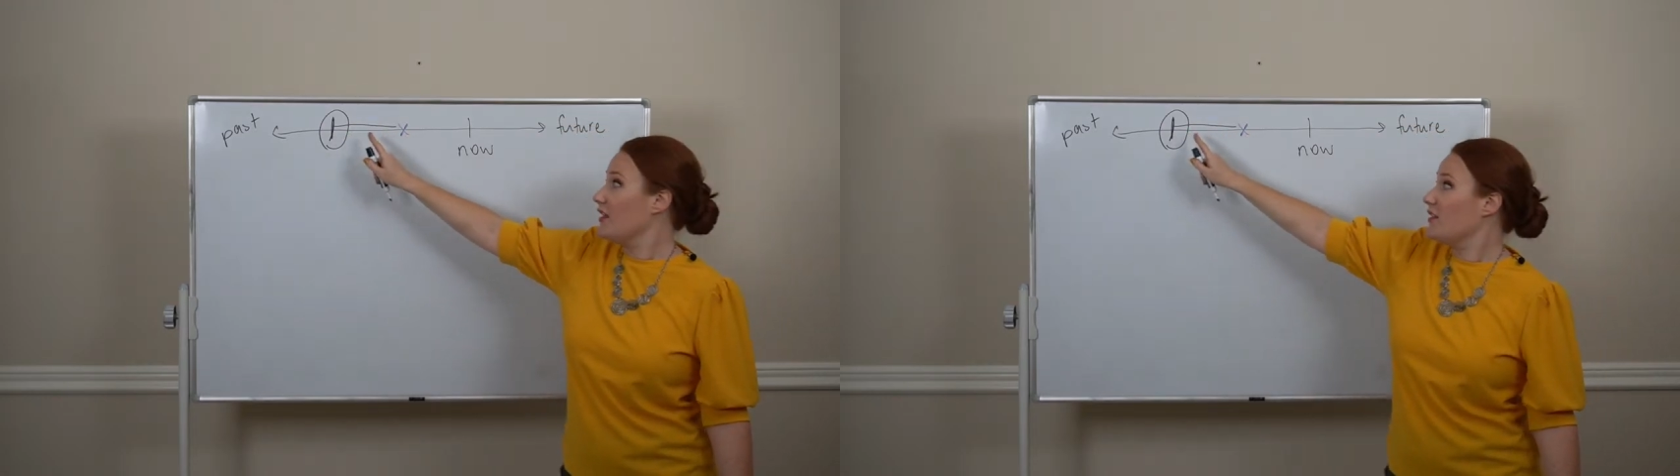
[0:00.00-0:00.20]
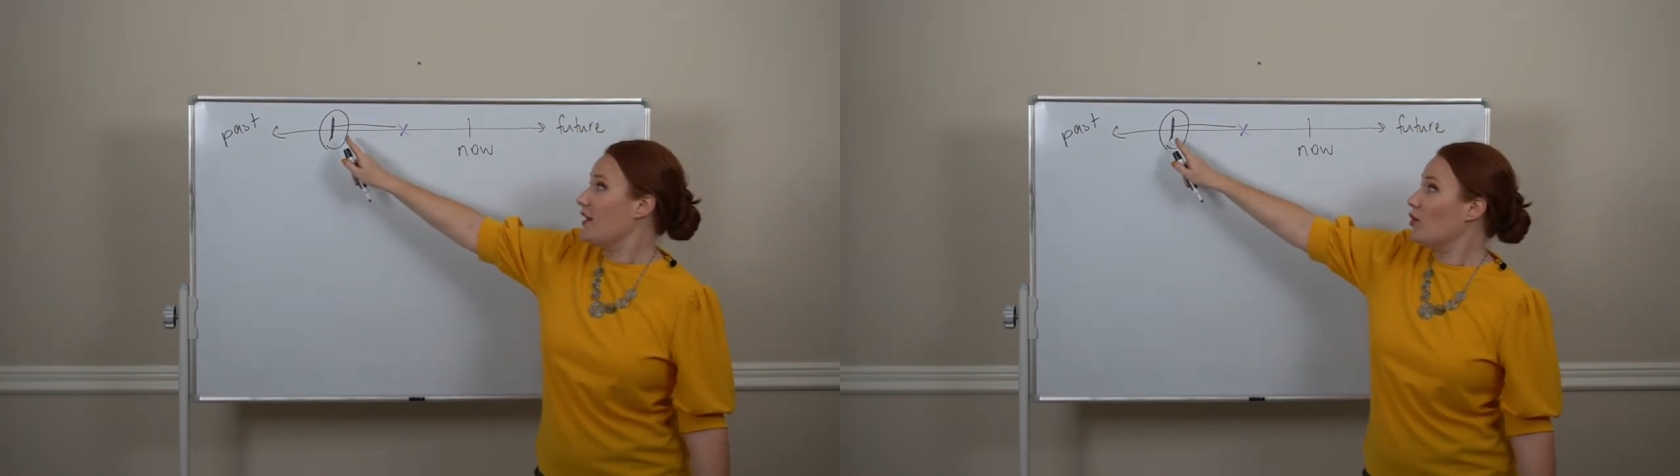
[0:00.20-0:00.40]

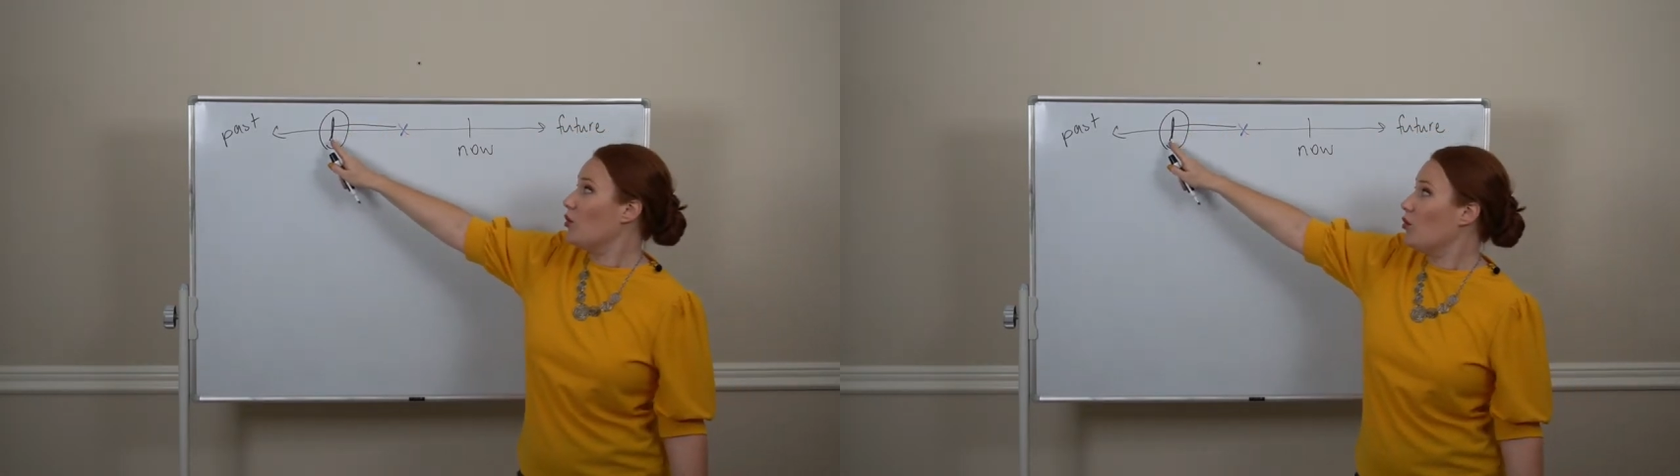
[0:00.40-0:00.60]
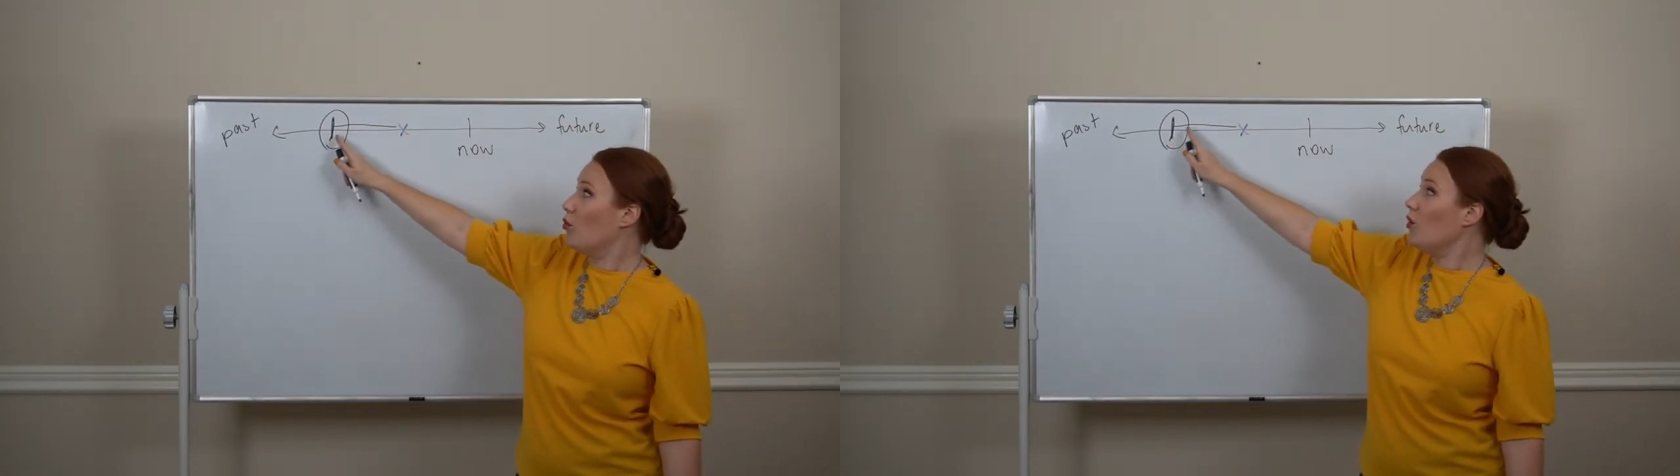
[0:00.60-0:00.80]

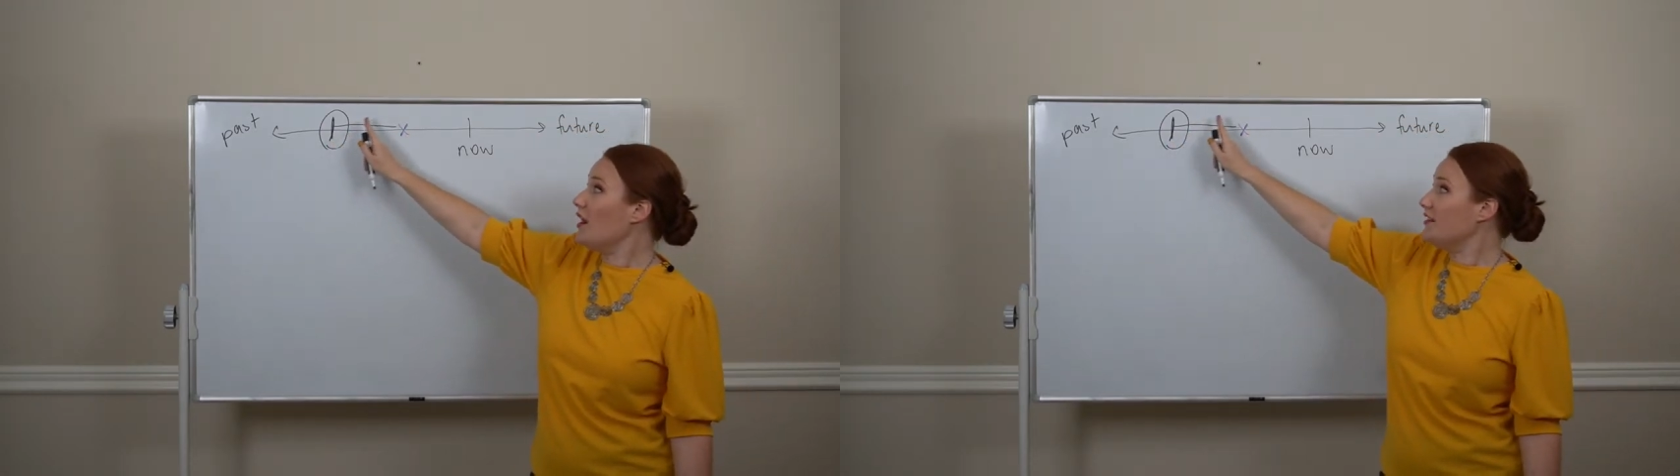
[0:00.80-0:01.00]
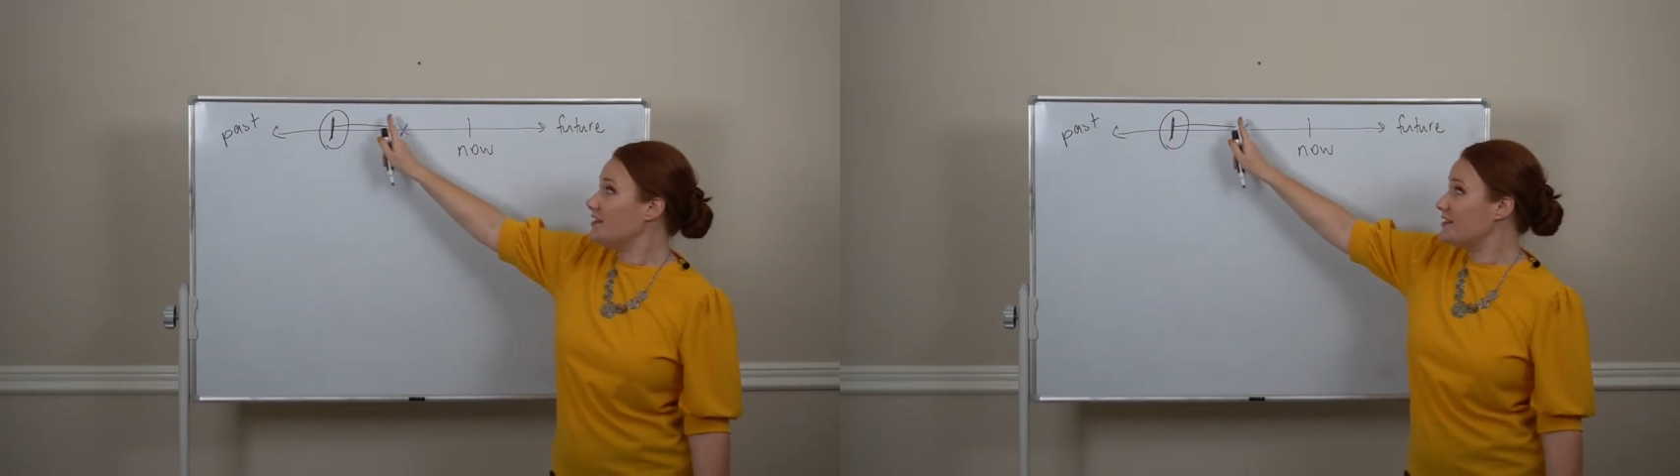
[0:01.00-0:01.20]
that
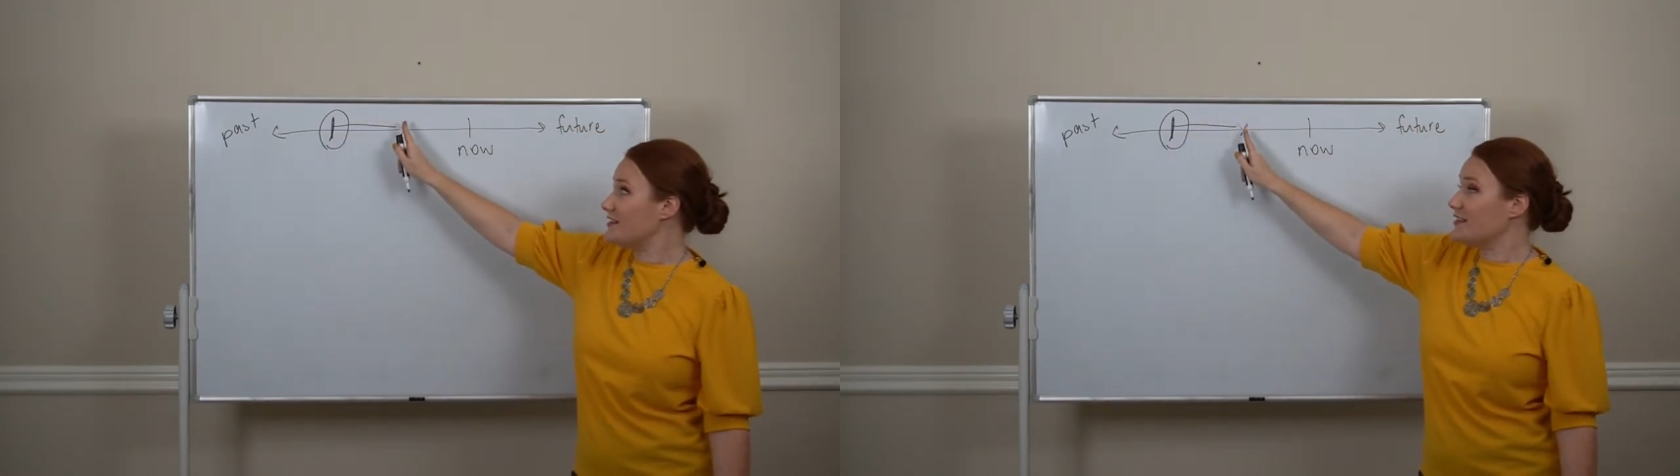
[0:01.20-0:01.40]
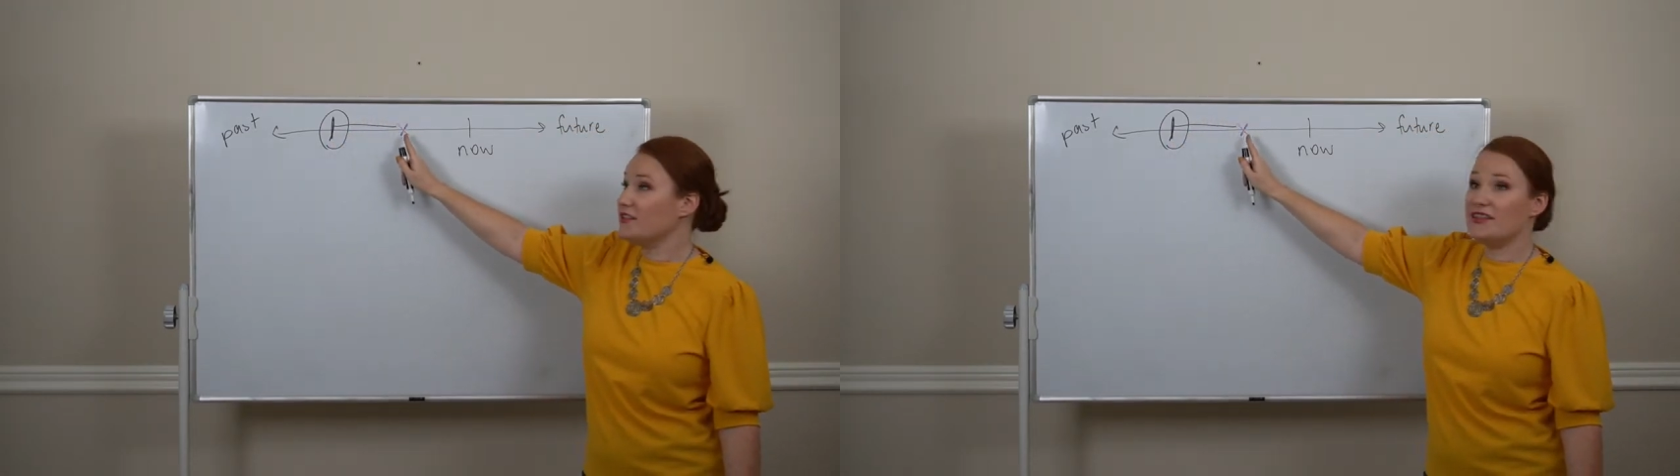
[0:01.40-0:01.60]
was
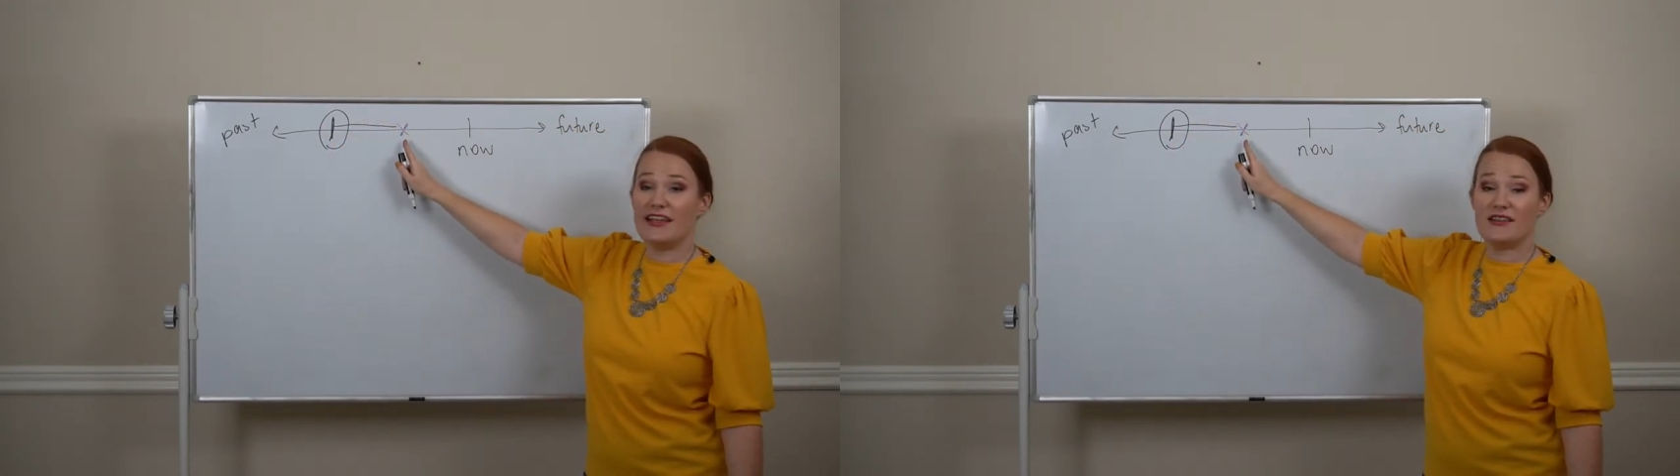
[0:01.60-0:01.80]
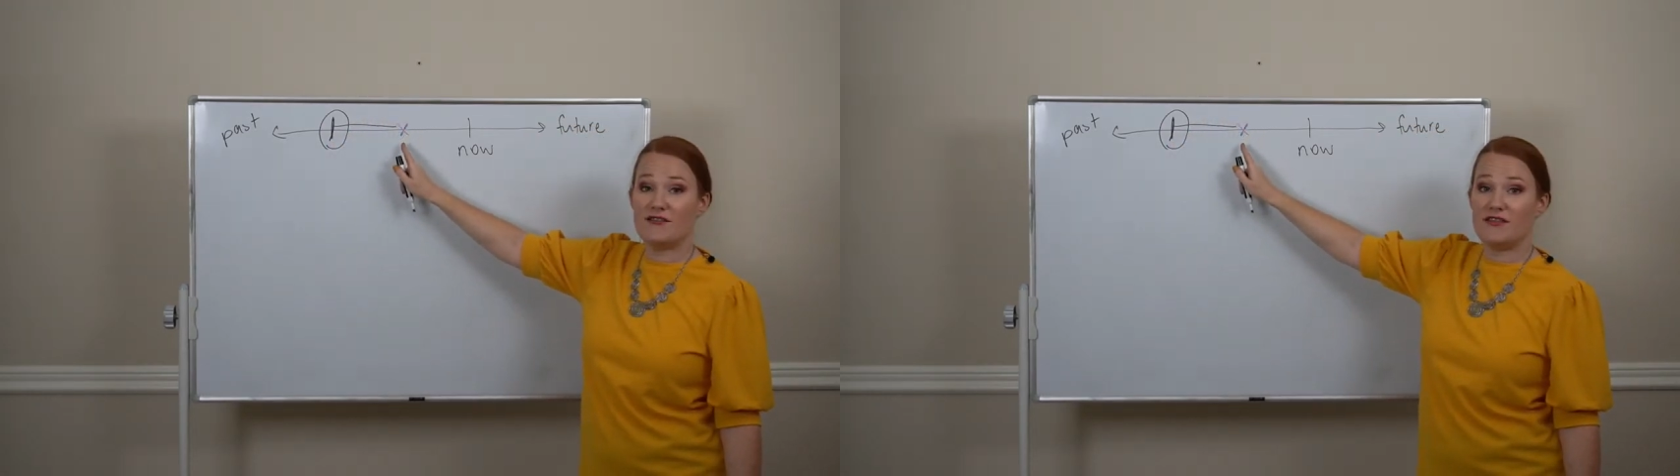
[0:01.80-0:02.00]
still
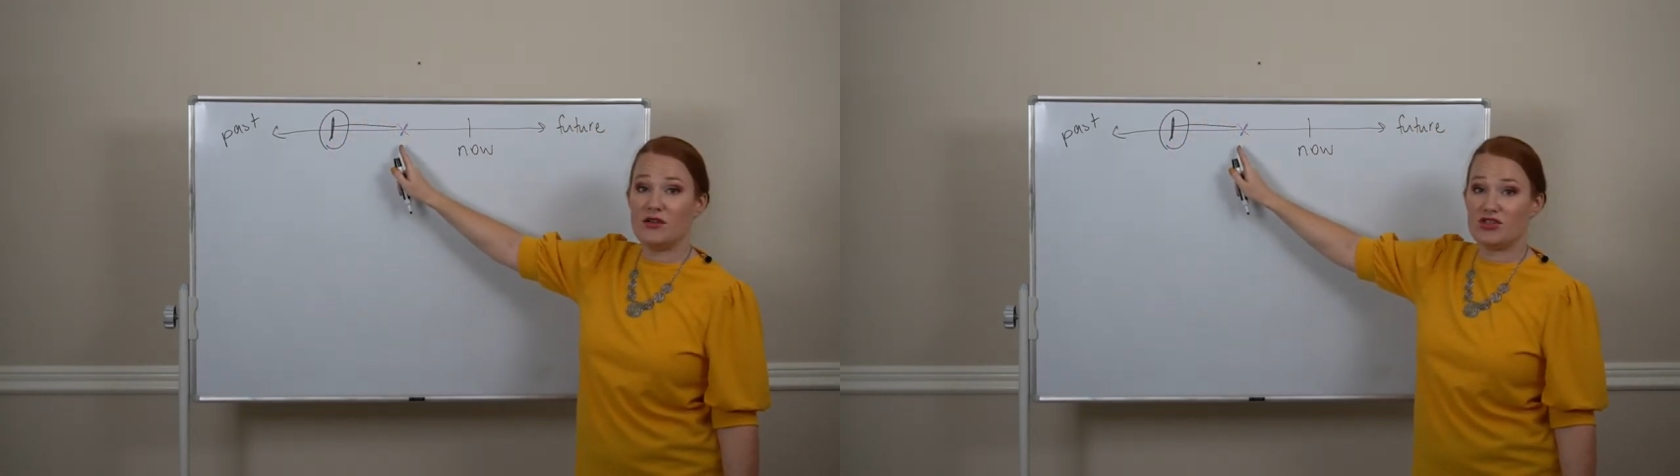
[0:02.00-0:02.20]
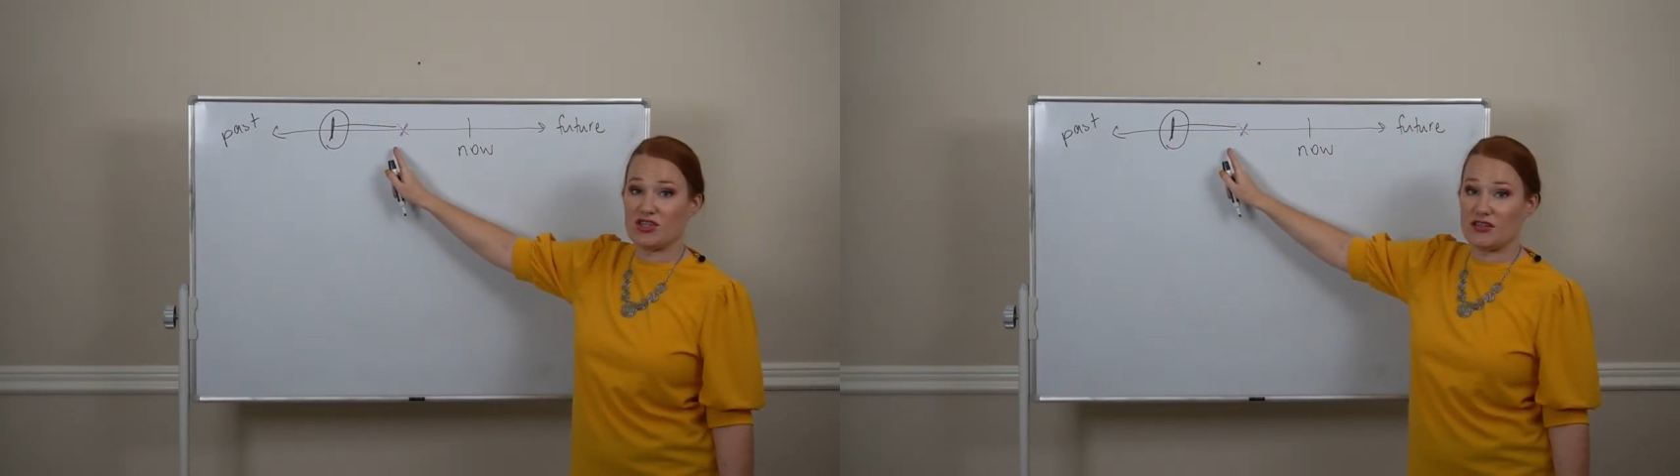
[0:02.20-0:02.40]
in the
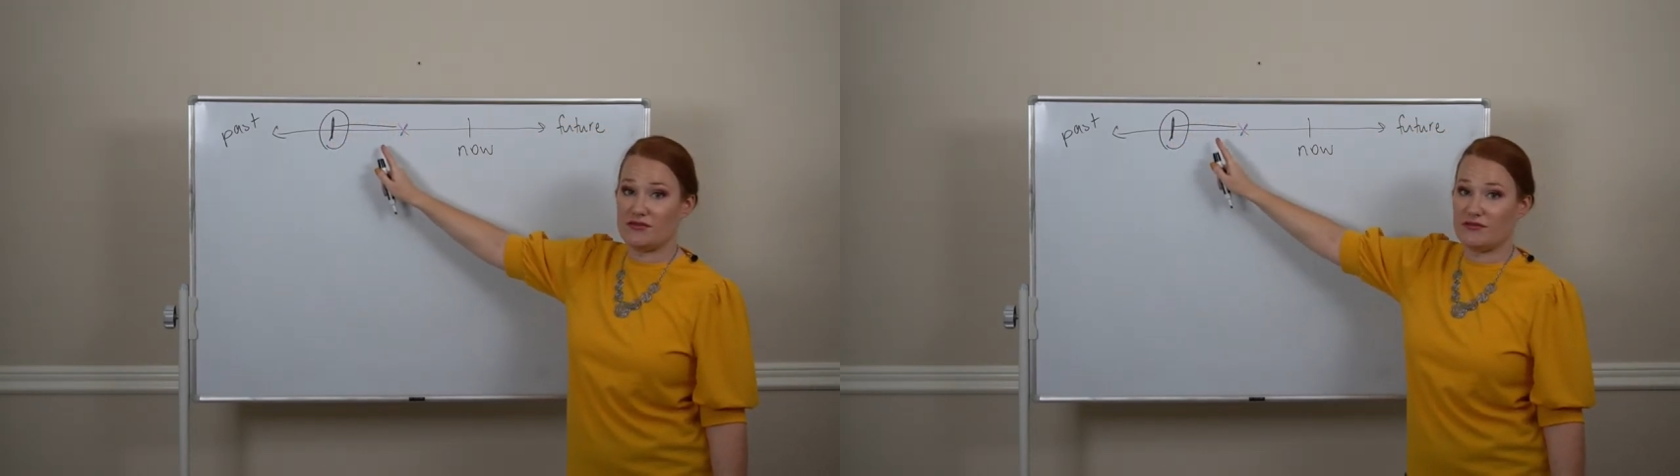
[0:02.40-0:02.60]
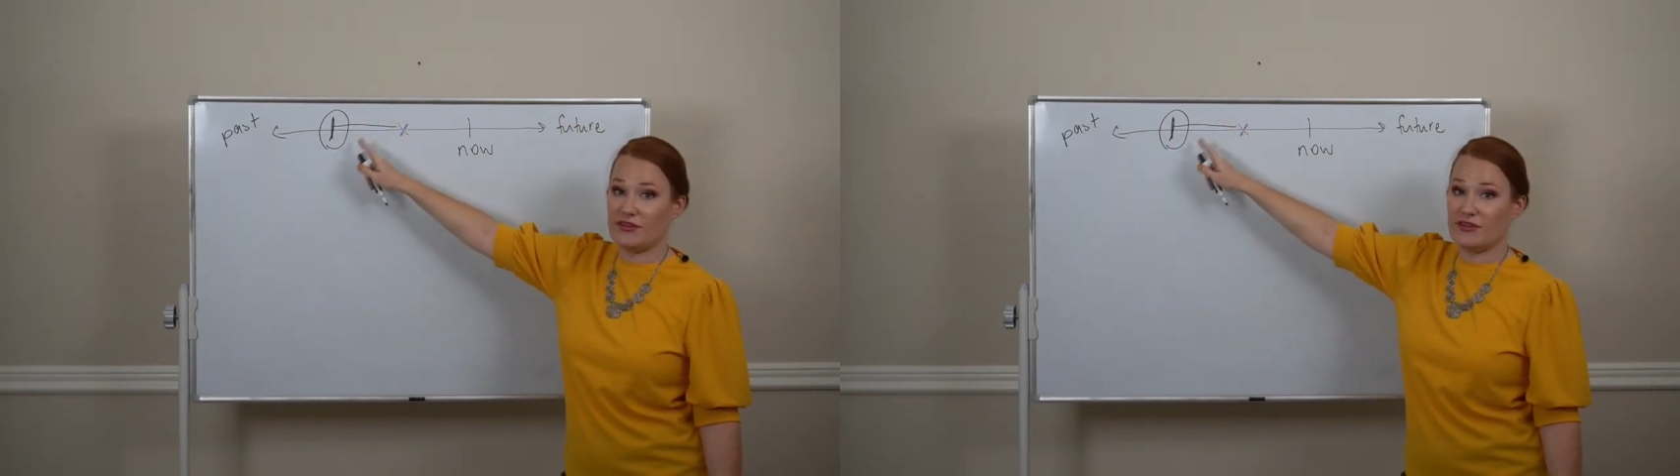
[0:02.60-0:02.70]
future